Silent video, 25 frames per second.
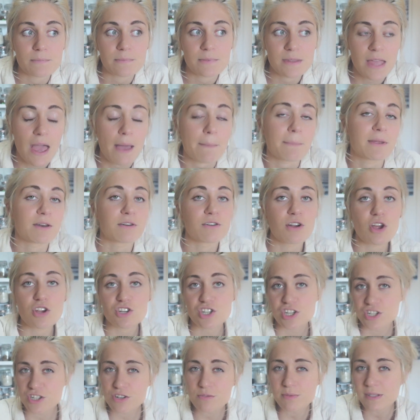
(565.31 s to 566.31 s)
been
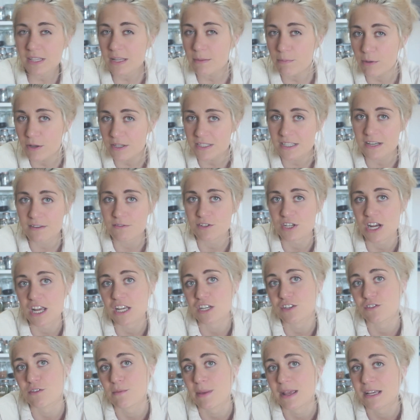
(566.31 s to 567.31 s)
just a really positive
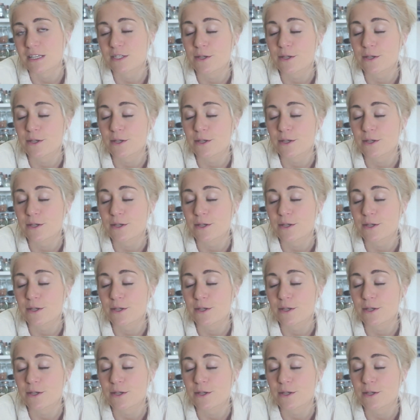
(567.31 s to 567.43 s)
change for me.